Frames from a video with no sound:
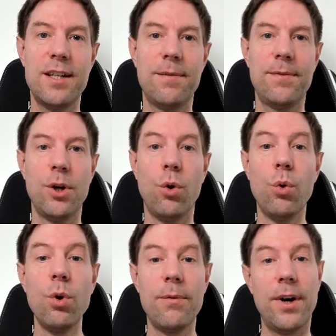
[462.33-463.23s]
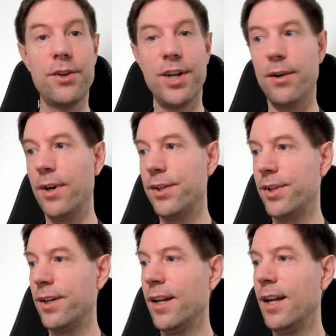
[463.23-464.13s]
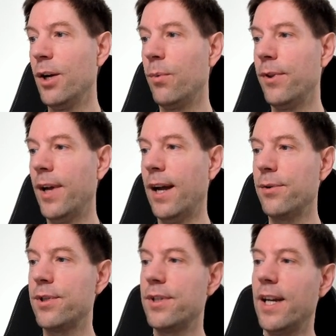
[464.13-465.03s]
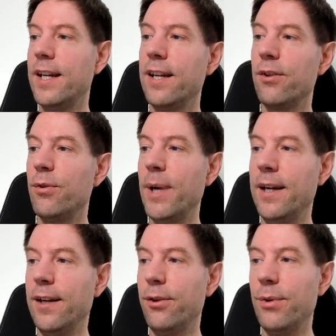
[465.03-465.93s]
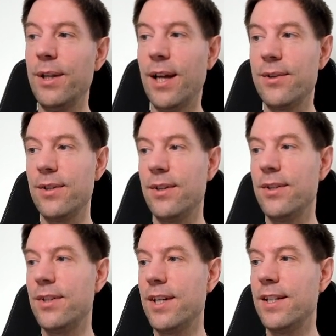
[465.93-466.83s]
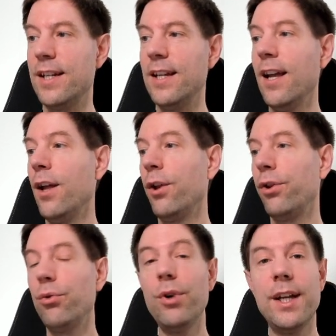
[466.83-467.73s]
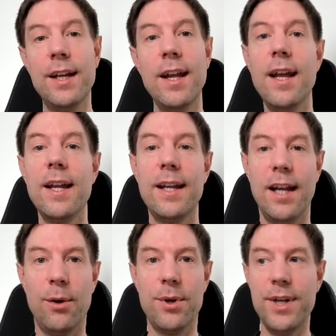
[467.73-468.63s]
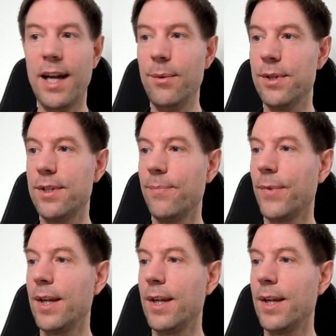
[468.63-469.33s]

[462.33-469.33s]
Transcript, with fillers: of all of our generation, with the house taking the remaining 3,063 kilowatt hours.